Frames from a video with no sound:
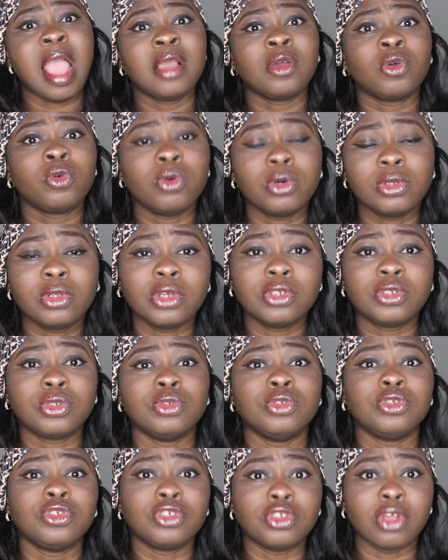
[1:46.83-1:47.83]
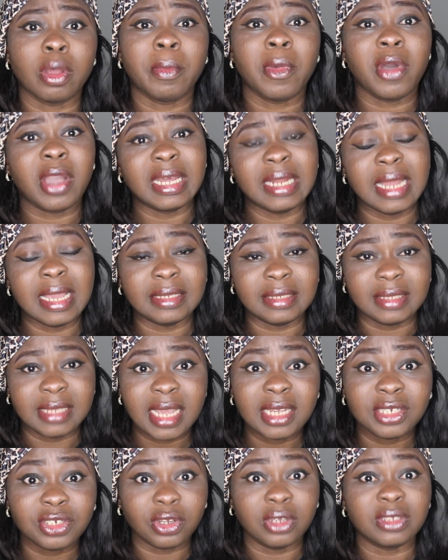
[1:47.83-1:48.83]
kudos to some
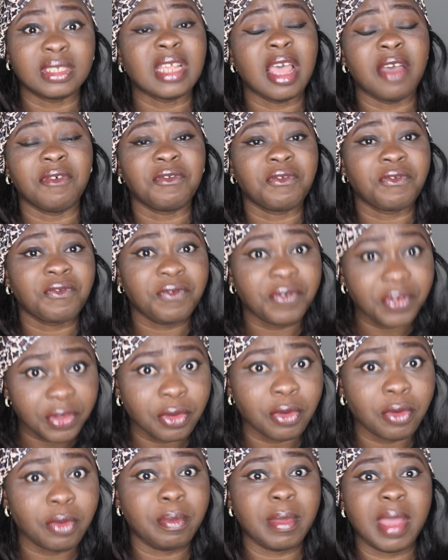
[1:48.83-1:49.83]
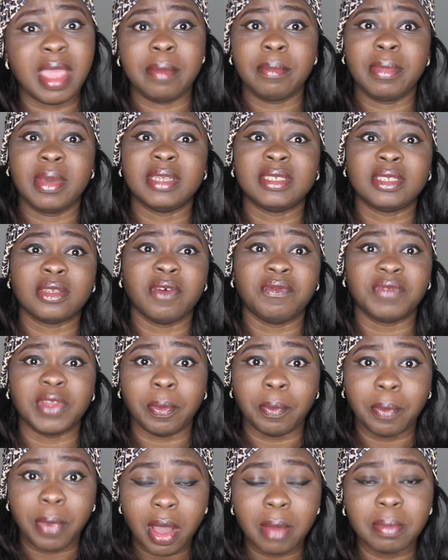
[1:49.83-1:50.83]
organizations and few members of the
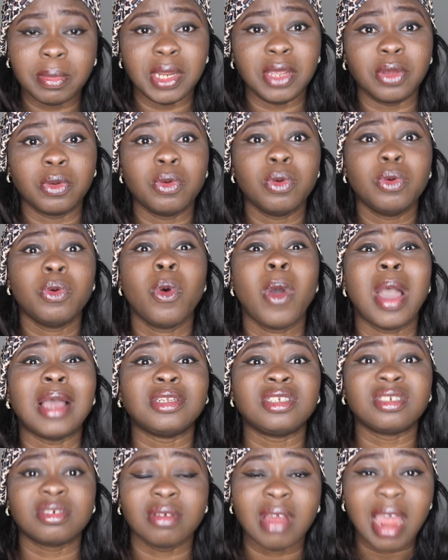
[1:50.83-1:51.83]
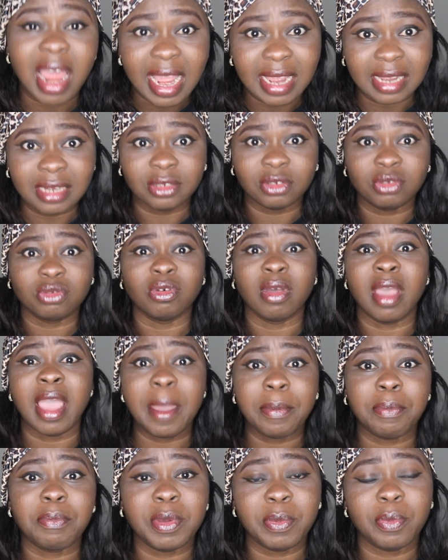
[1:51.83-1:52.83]
public who are trying to
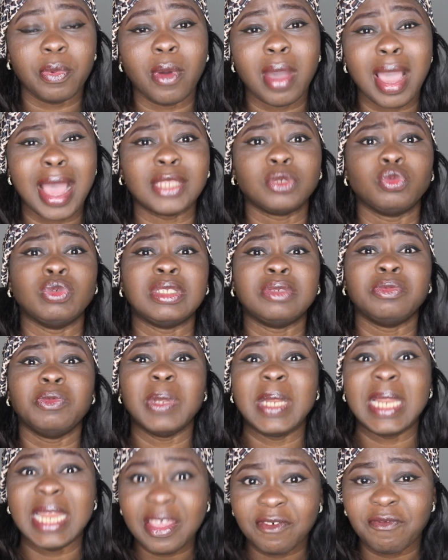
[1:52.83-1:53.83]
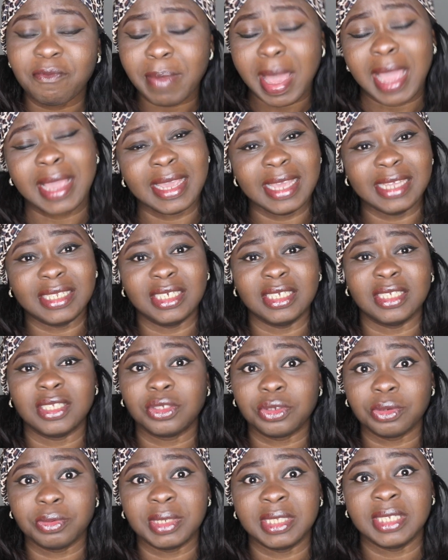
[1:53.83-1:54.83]
help people out with relief packages
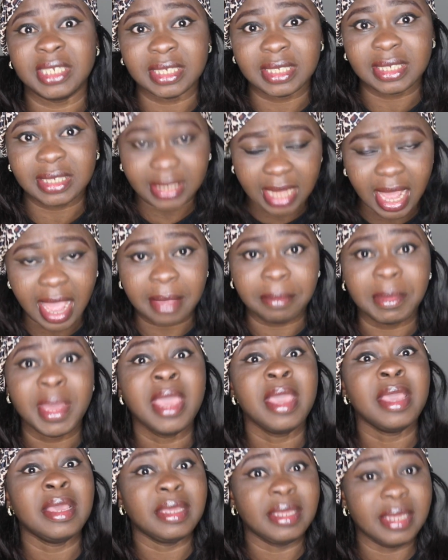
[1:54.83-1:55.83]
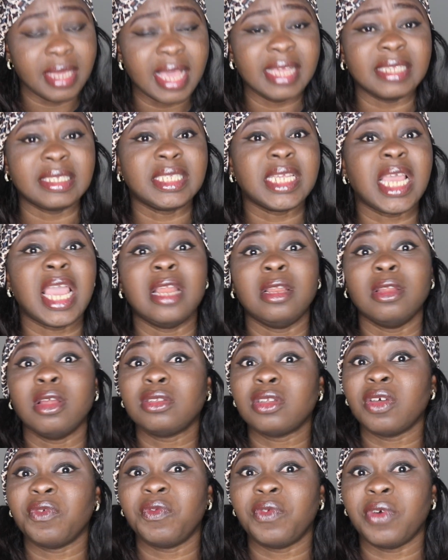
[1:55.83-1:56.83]
during this time. Yes, there are a
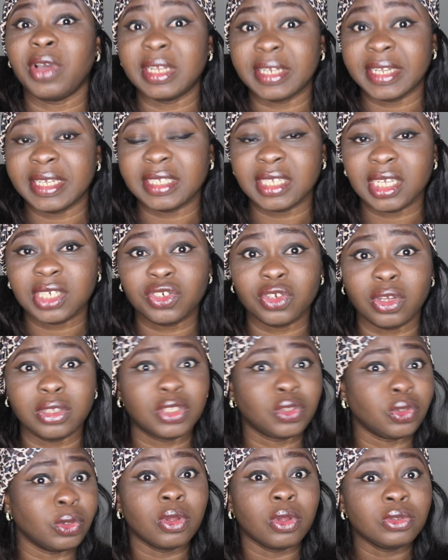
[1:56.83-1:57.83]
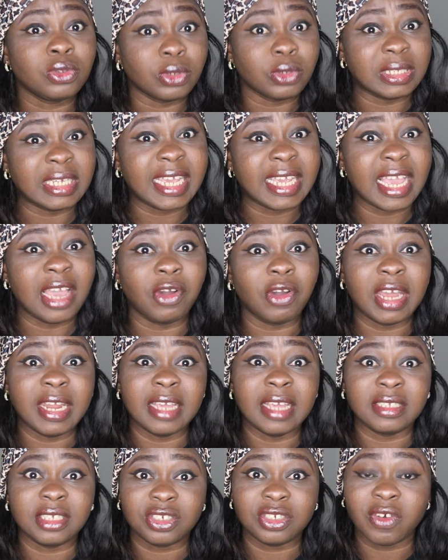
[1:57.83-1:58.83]
lot of organizations. Toronto DK
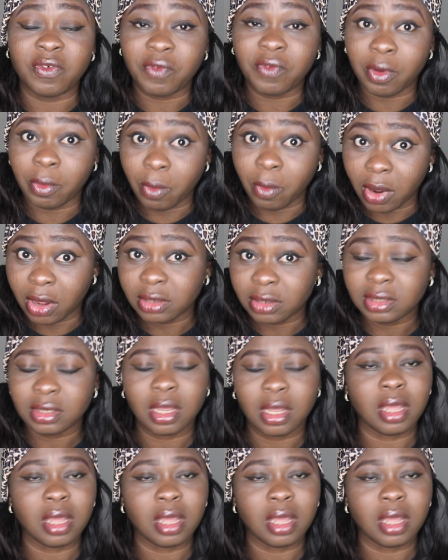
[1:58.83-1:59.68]
organization for one,